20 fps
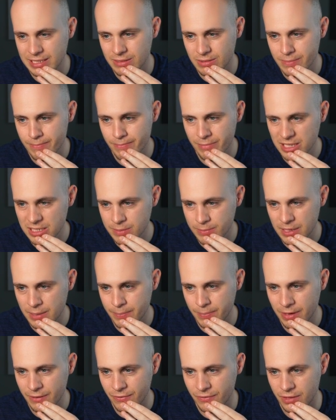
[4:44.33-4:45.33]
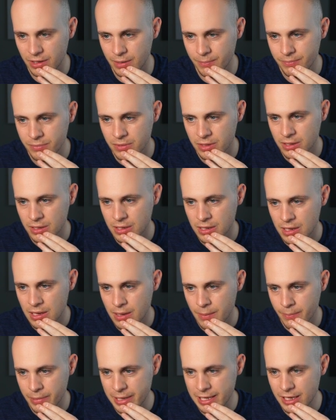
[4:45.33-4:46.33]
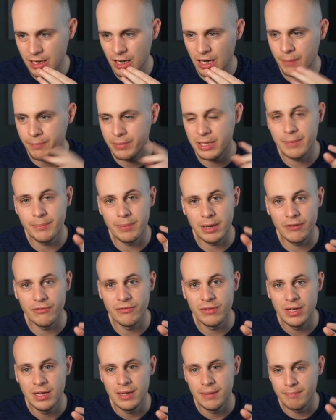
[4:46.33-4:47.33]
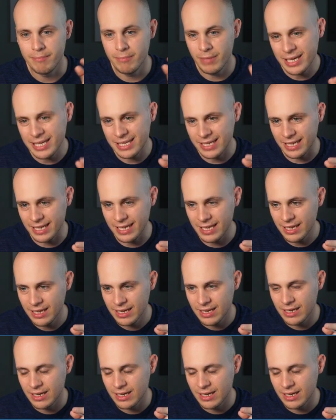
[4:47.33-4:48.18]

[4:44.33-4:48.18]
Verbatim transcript: So he must be above them, but he can't be above Mikey.